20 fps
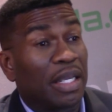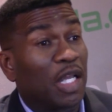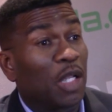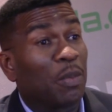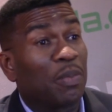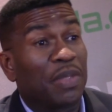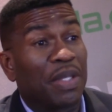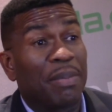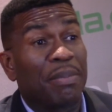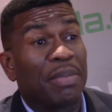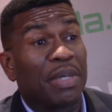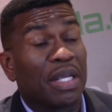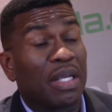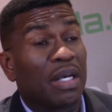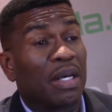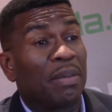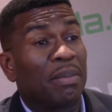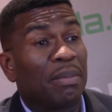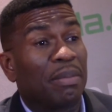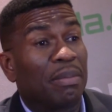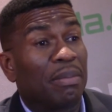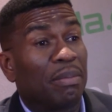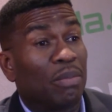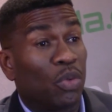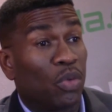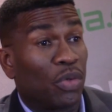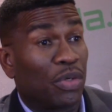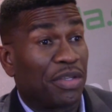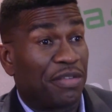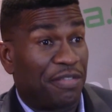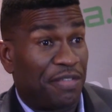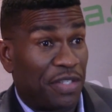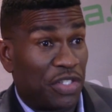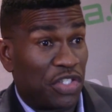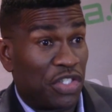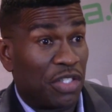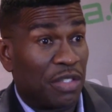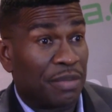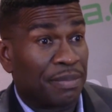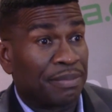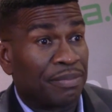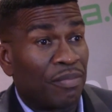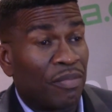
help them become more efficient.